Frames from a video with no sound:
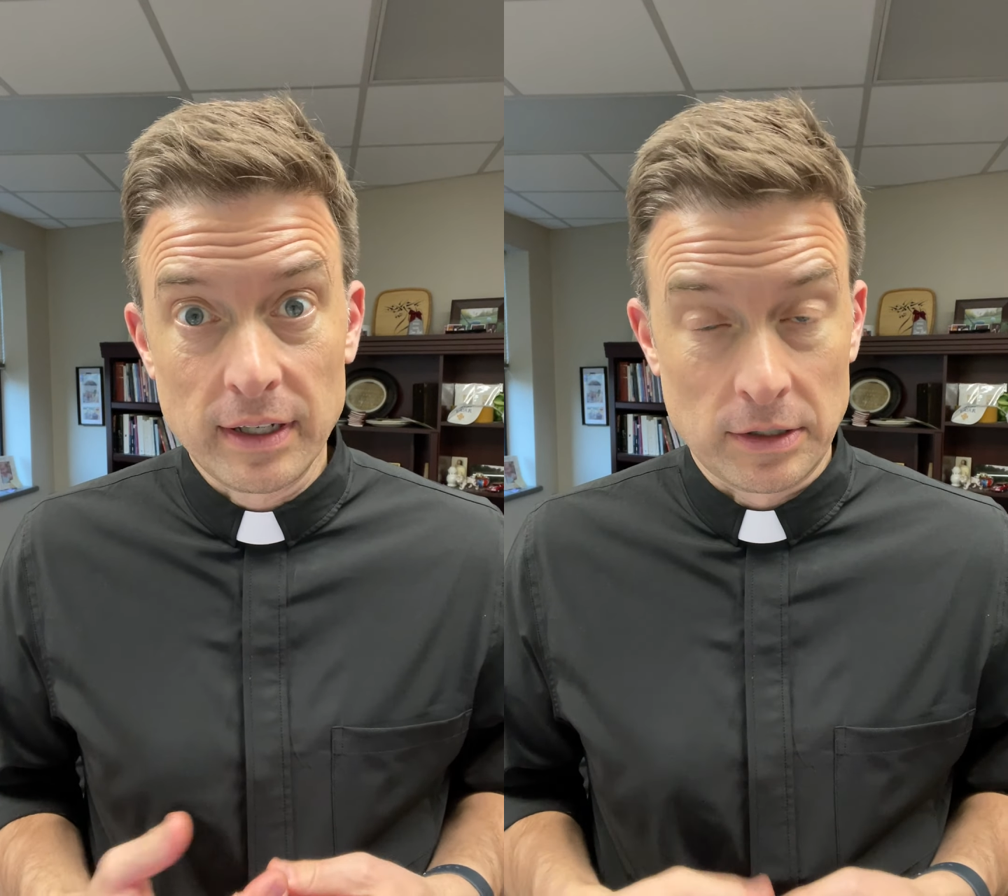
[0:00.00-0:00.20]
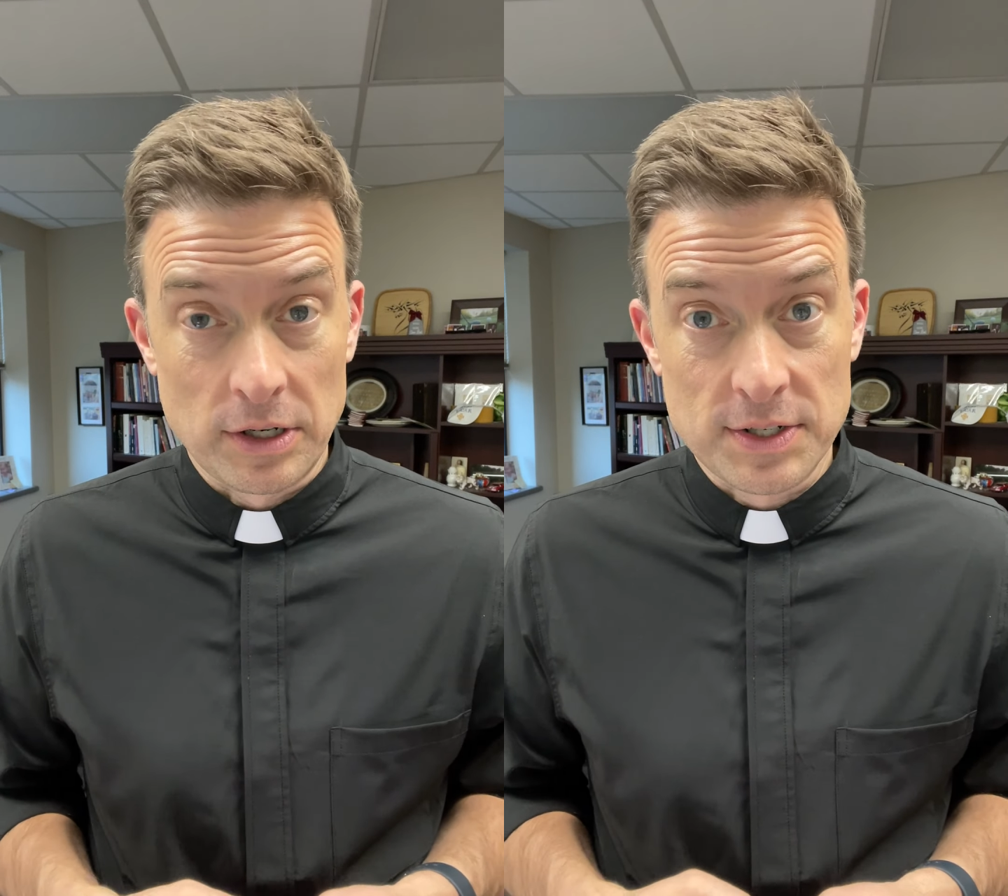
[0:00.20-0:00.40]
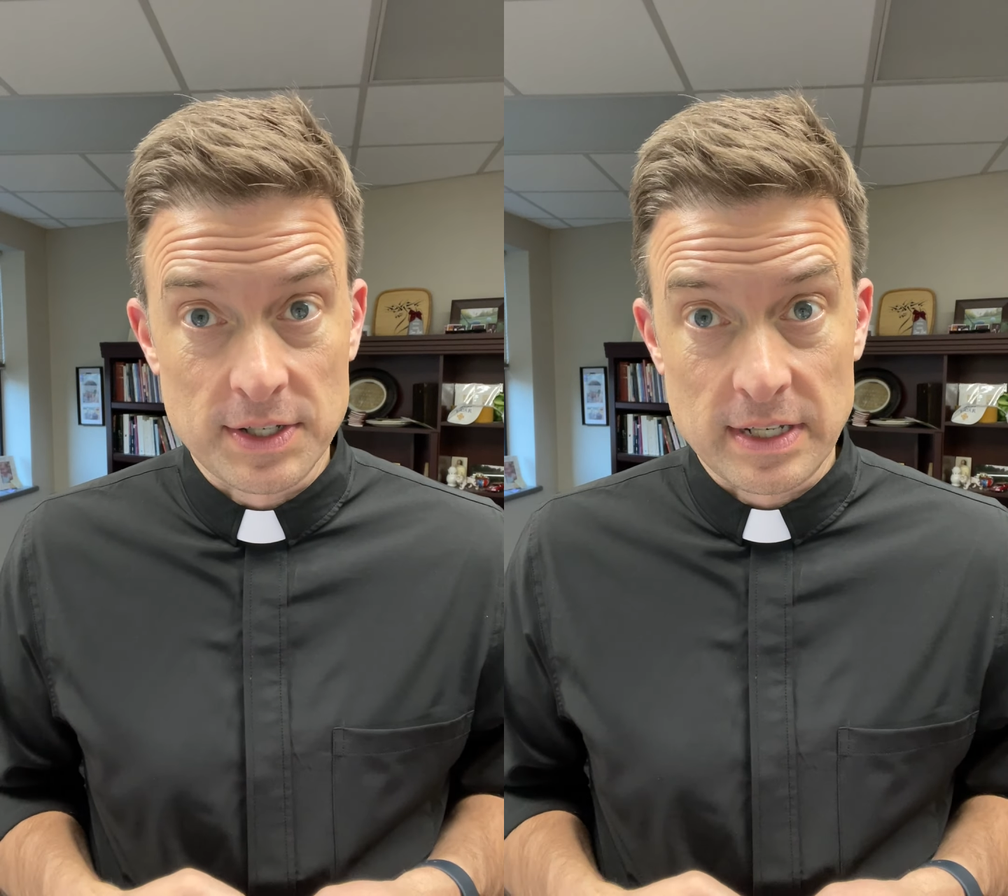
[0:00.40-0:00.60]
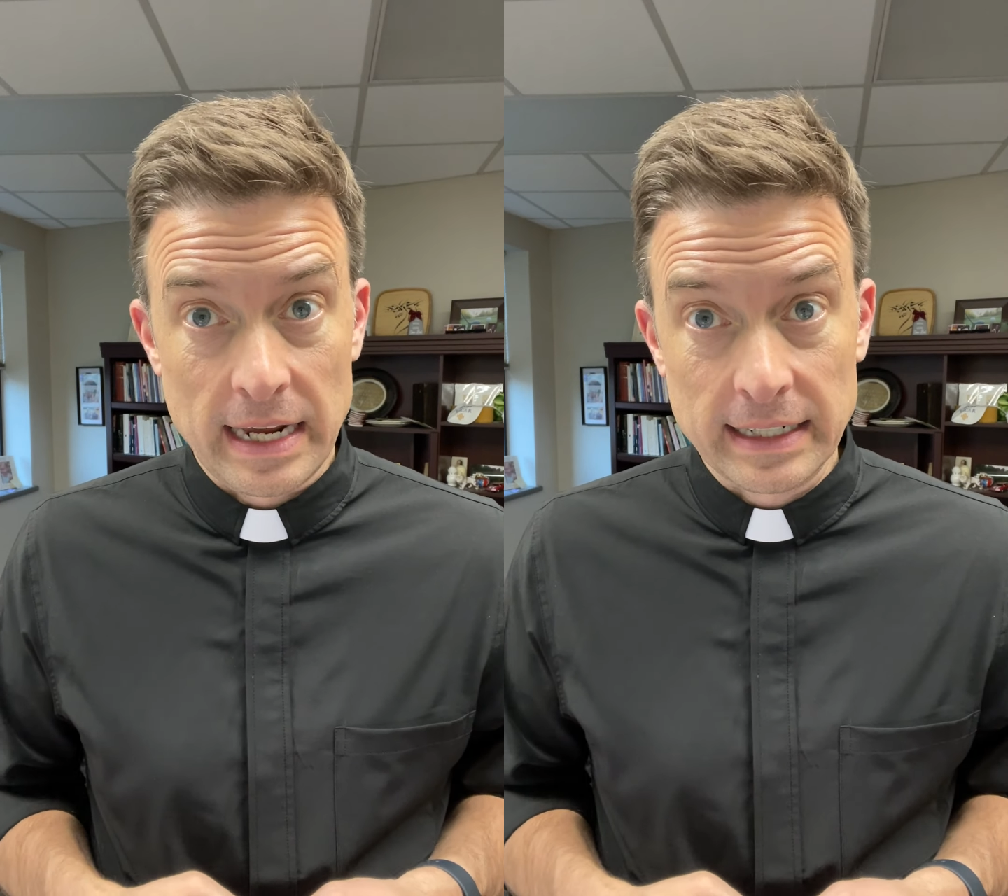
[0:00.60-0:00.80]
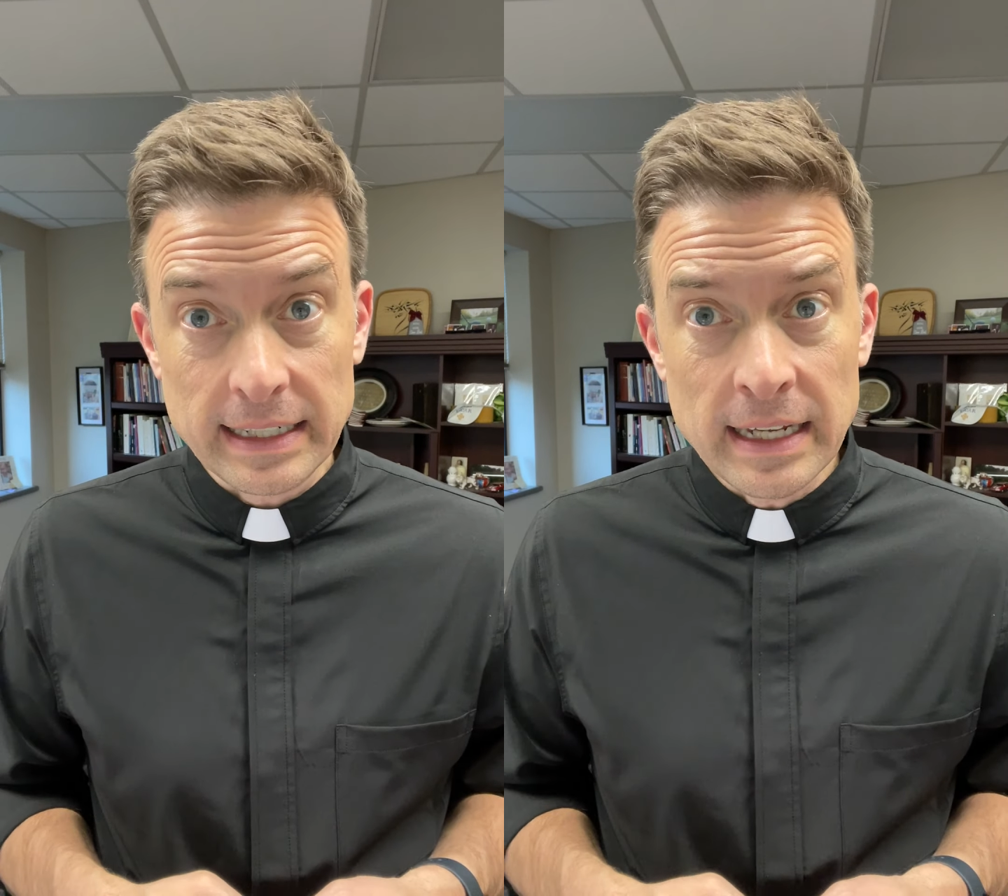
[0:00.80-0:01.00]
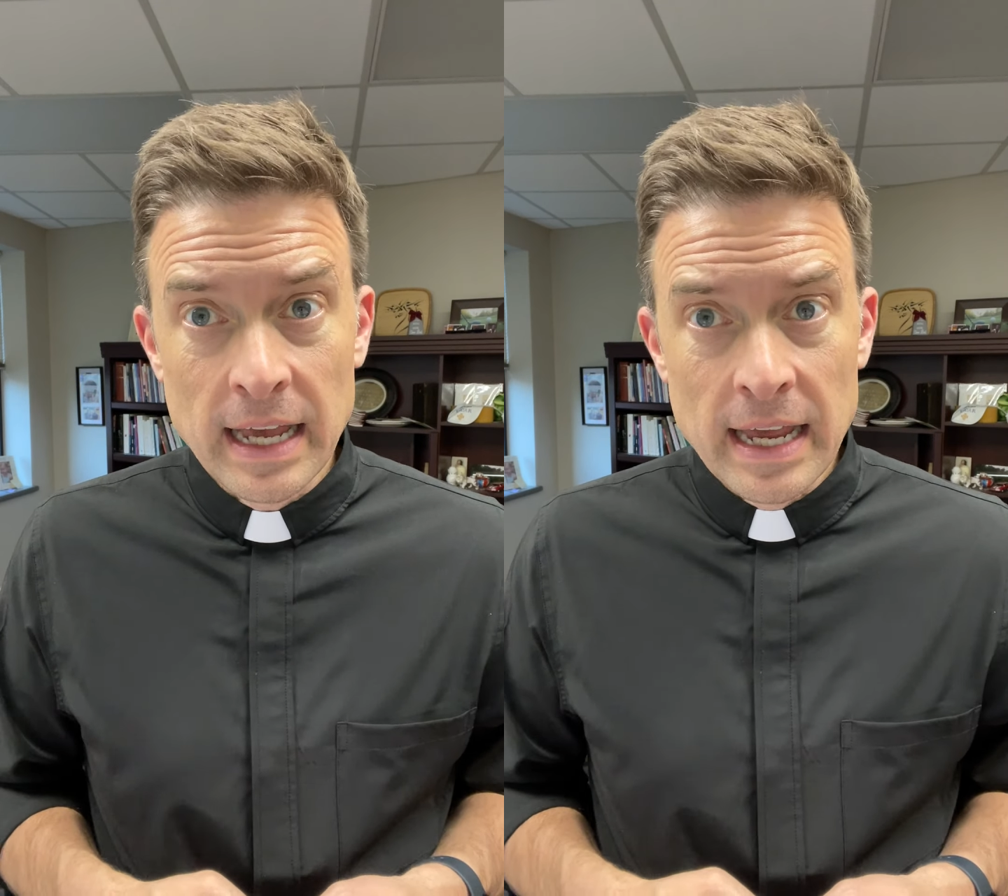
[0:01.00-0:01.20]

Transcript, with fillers: in our society.